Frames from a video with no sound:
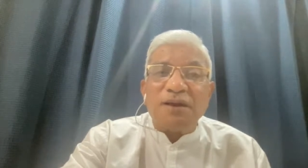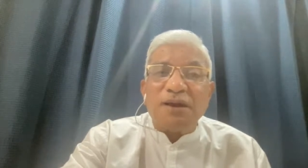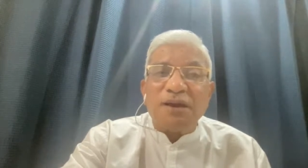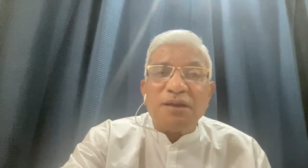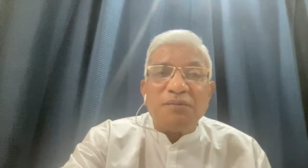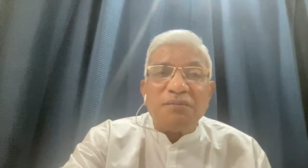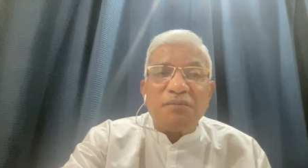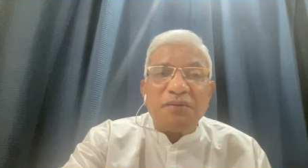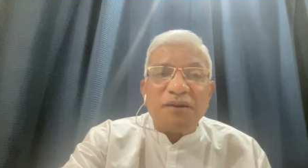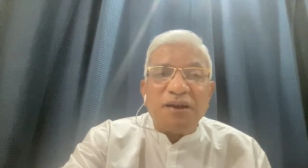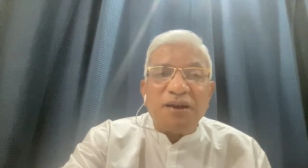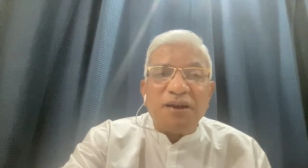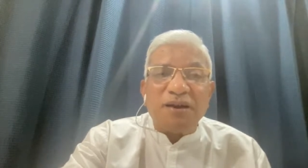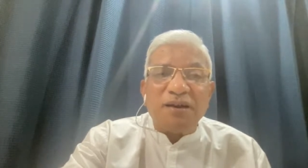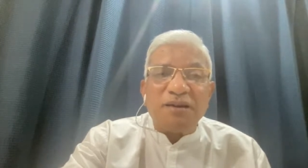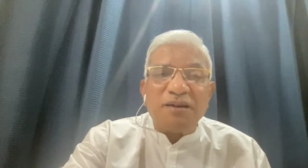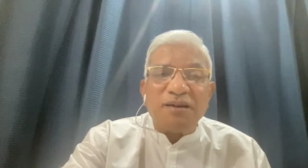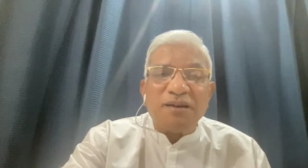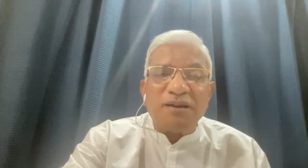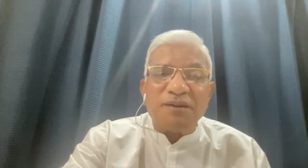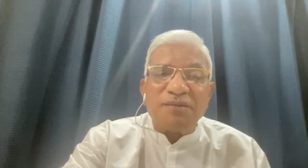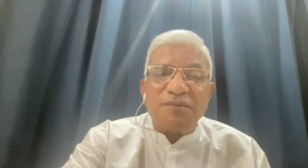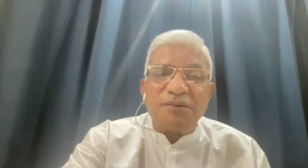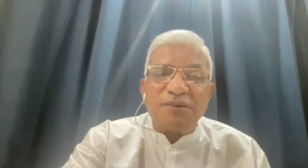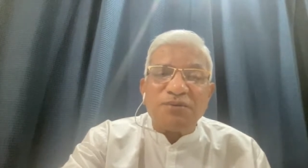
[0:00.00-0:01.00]
In
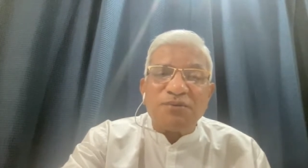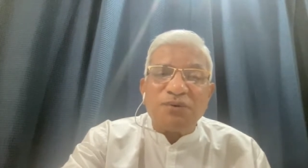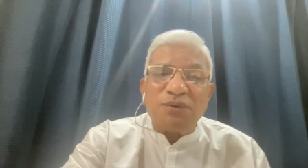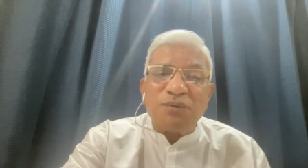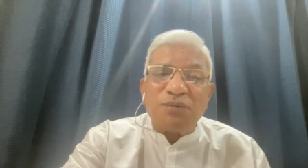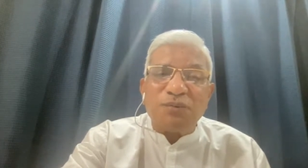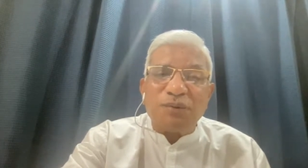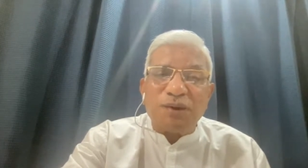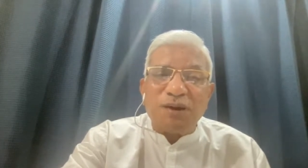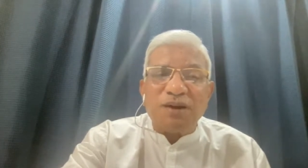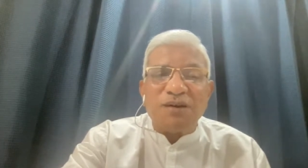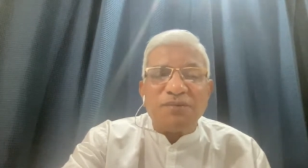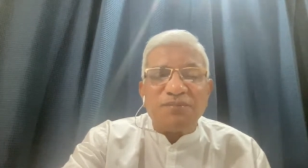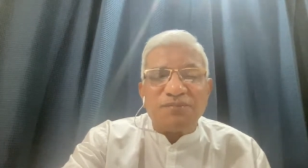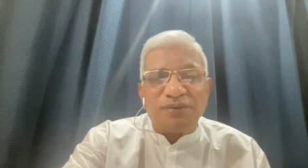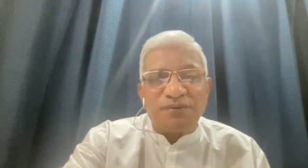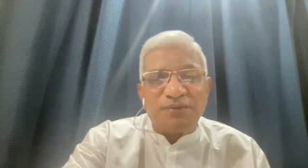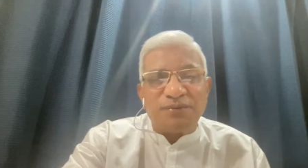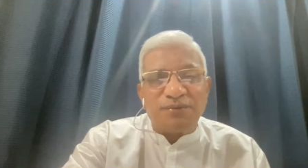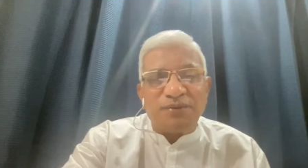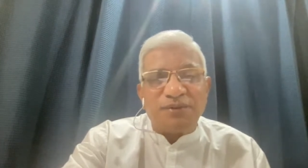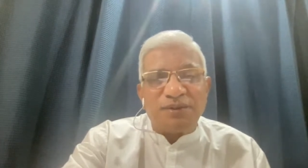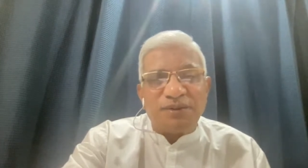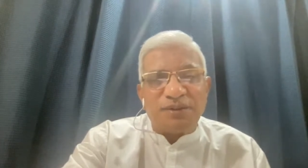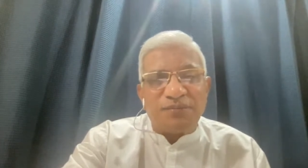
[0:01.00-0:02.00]
fact, it was so wonderful
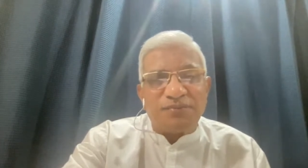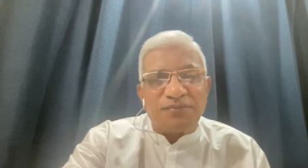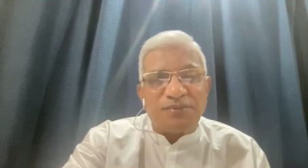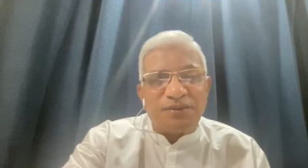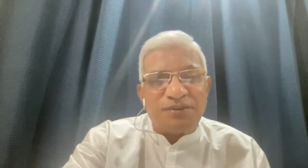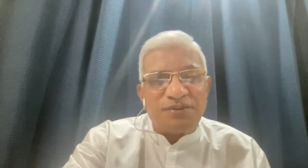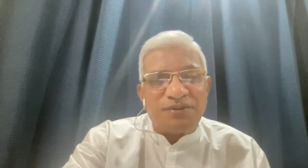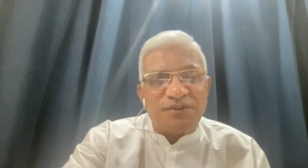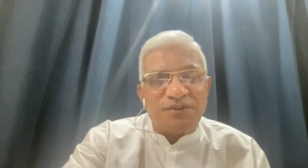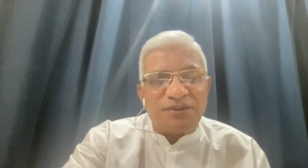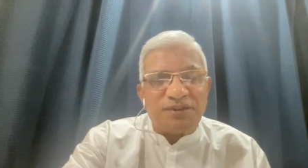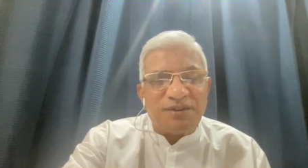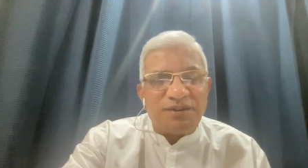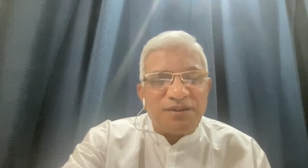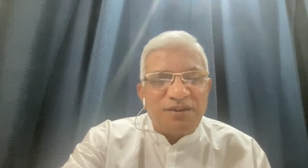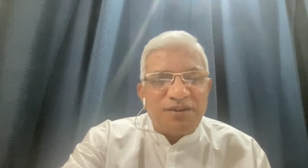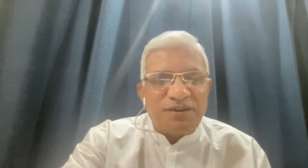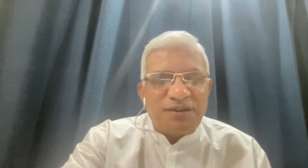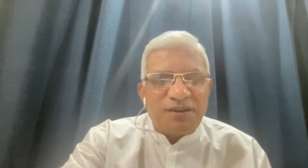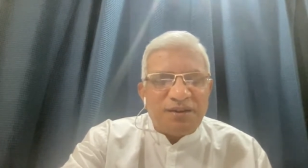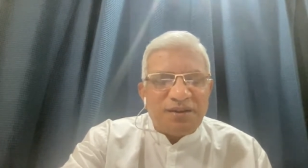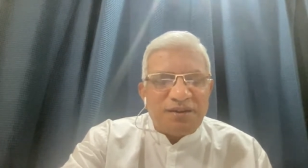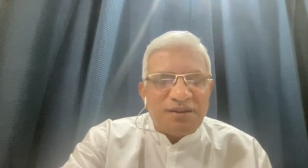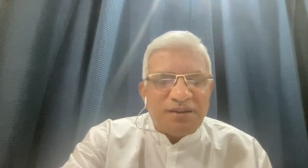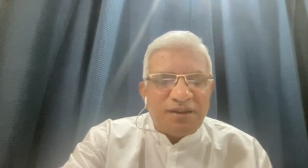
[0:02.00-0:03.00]
during the first
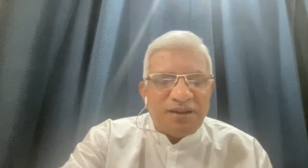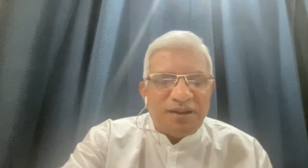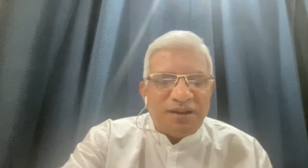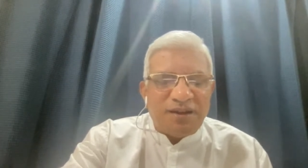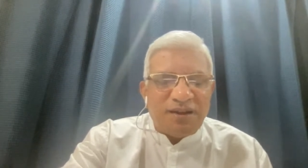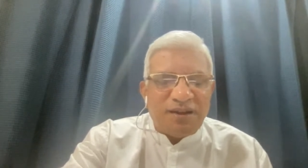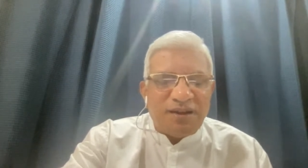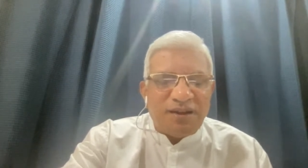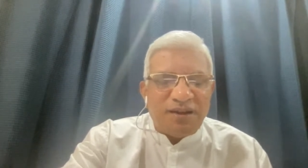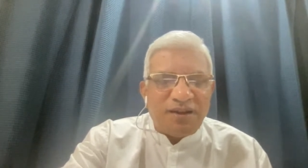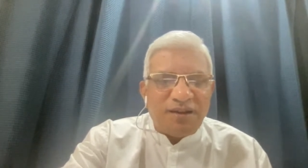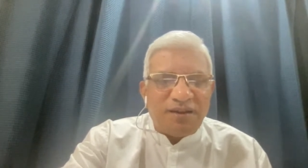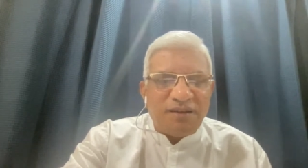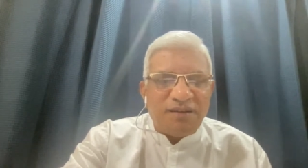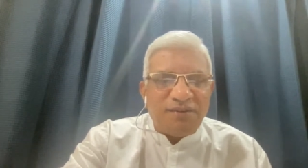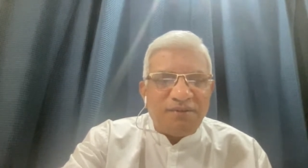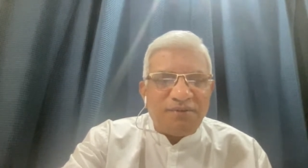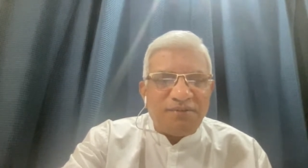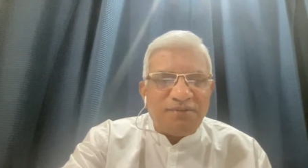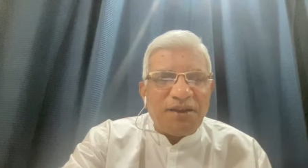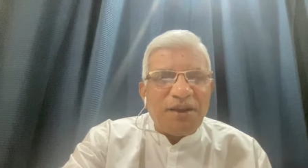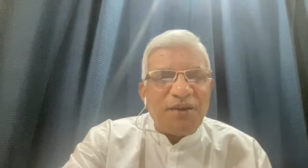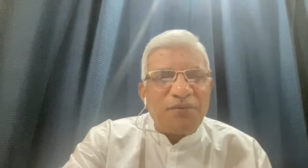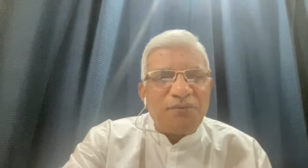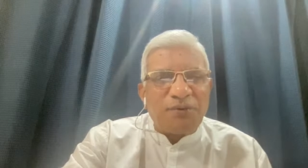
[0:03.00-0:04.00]

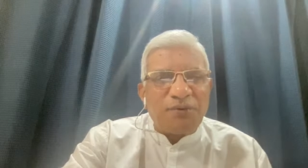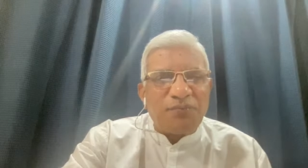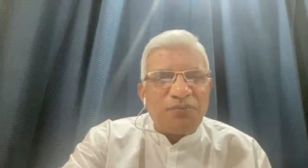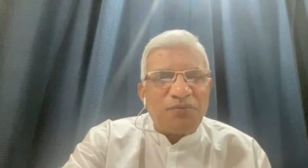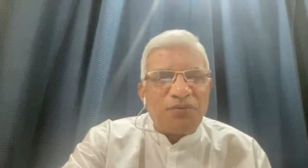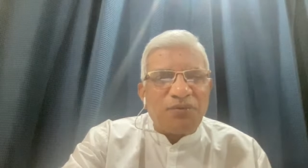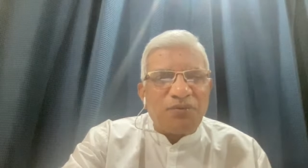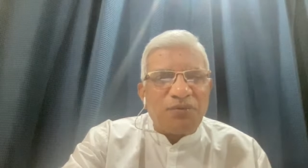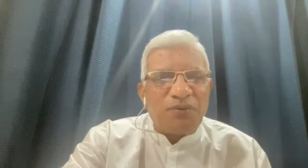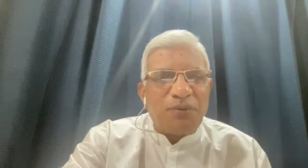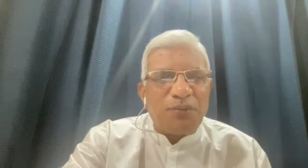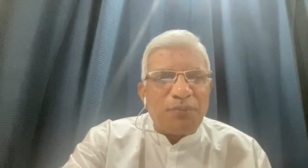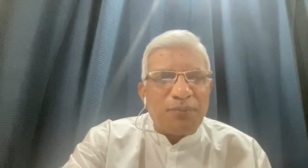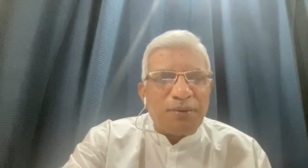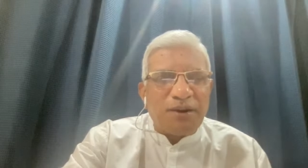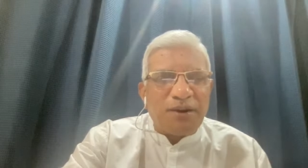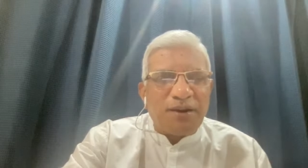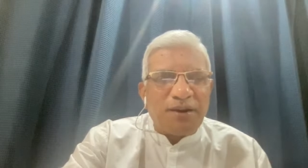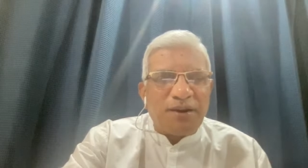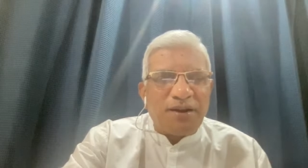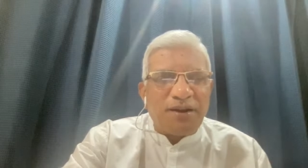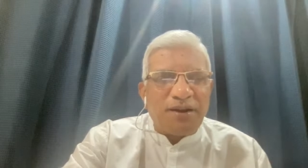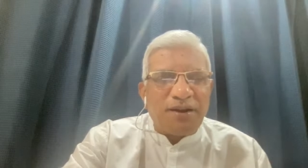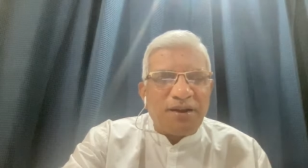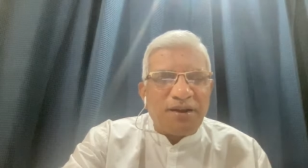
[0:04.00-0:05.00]
wave of
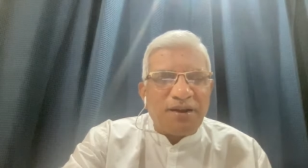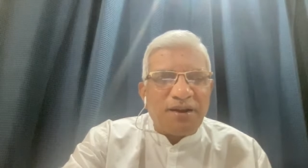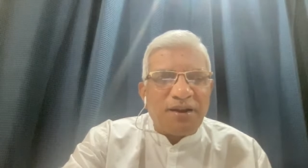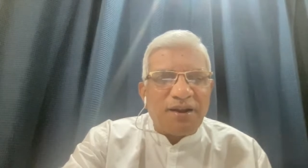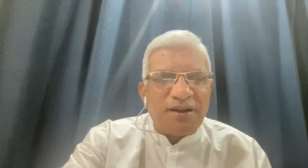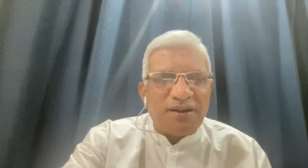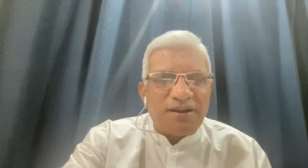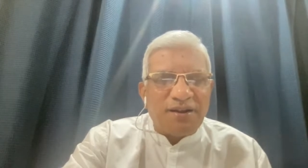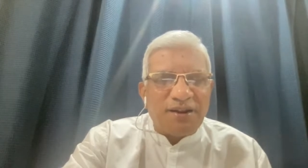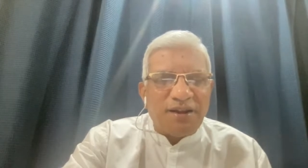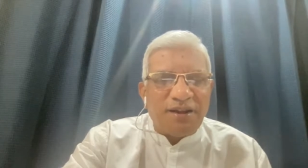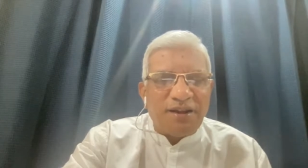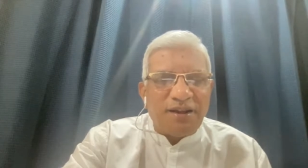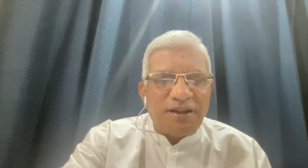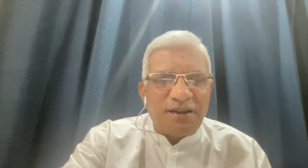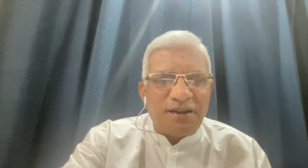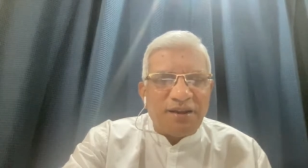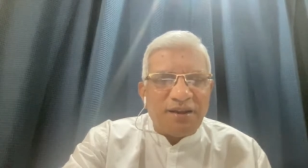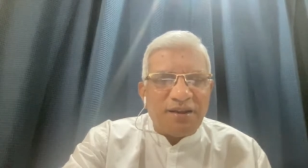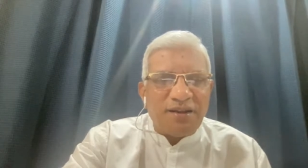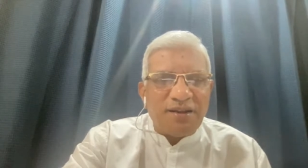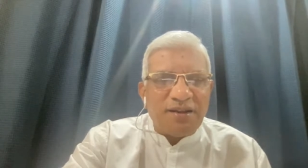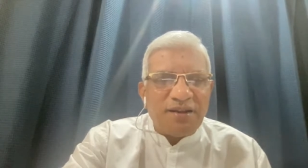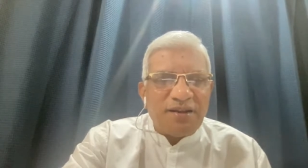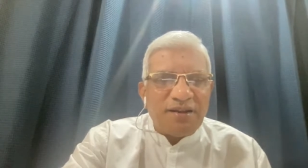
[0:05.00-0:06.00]
COVID 19.